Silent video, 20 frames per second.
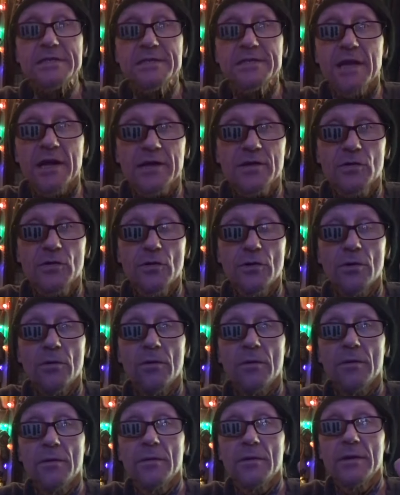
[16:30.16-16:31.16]
sick too.
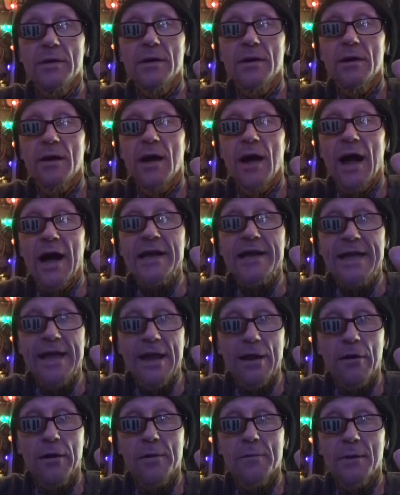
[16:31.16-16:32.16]
I gotta
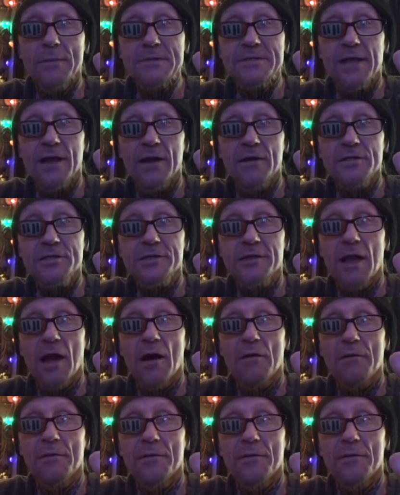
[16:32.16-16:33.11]
carry him upstairs now.